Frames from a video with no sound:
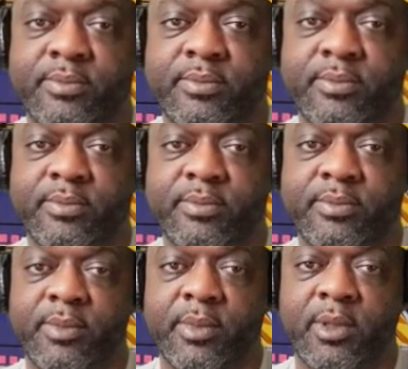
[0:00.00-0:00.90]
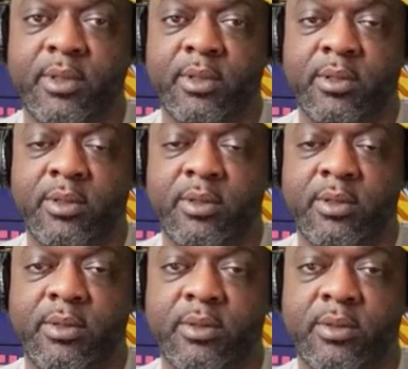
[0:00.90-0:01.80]

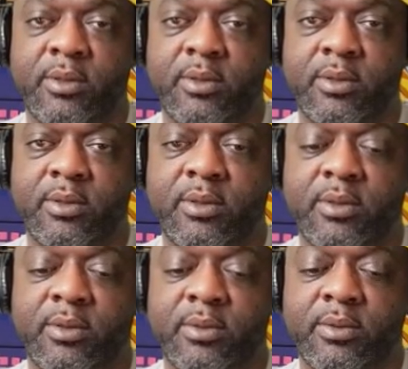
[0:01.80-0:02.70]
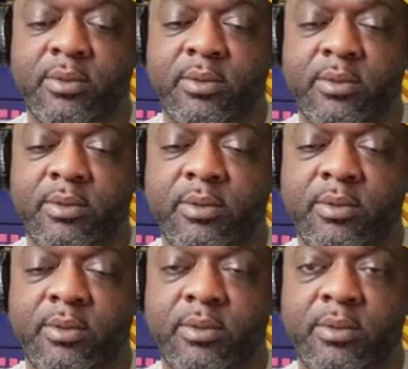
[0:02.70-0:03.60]

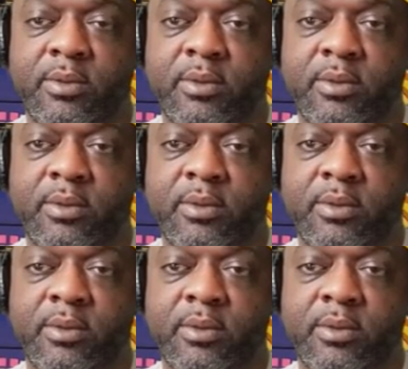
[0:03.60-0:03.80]
[no speech]